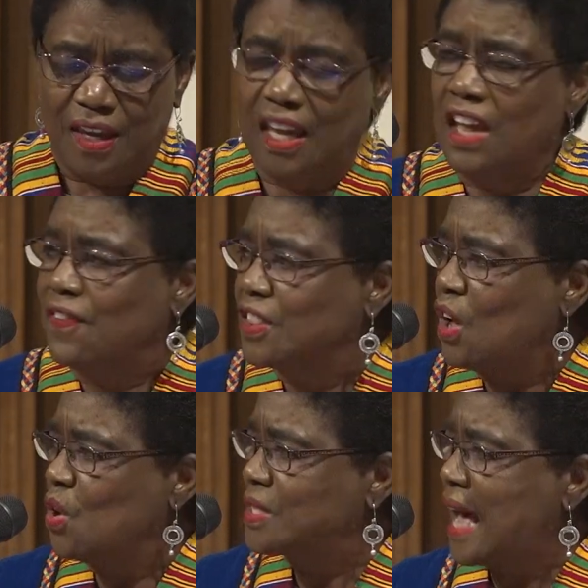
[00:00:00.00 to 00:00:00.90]
even
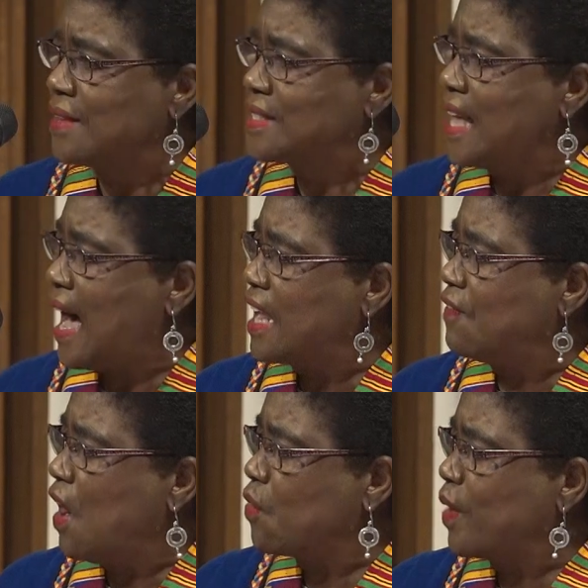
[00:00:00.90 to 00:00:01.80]
those outside
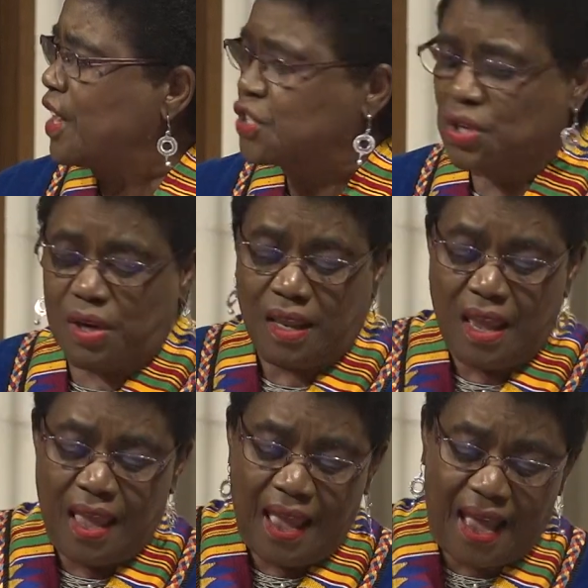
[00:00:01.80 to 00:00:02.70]
of our racial
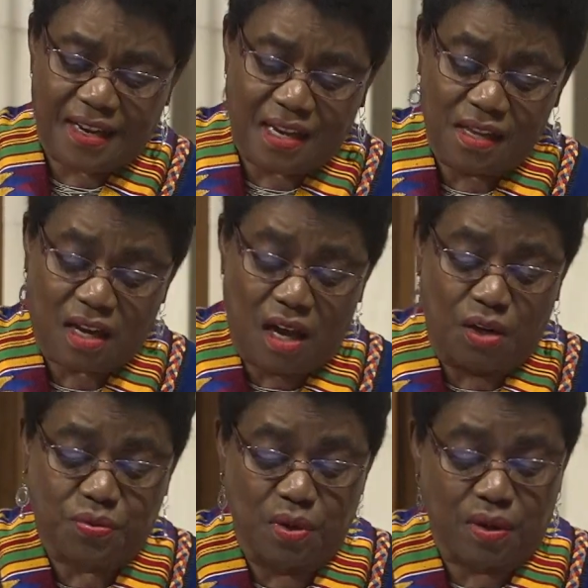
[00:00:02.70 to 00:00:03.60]
and
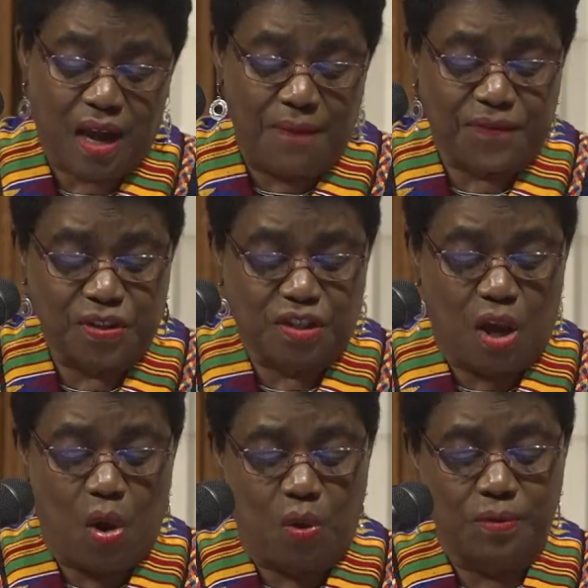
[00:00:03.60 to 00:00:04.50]
cultural comfort
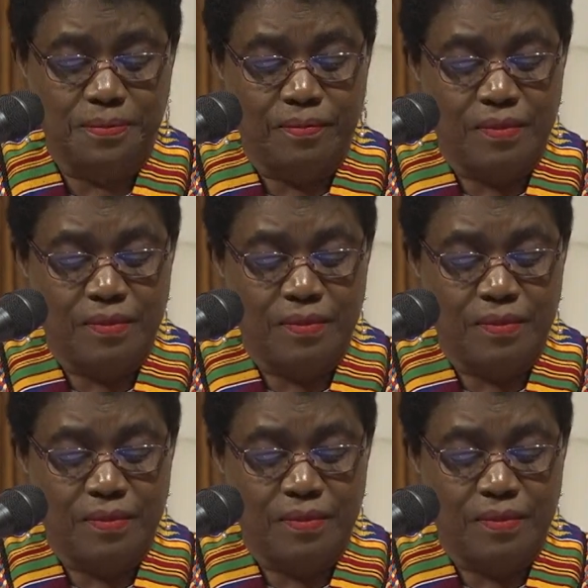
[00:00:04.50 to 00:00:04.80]
zone.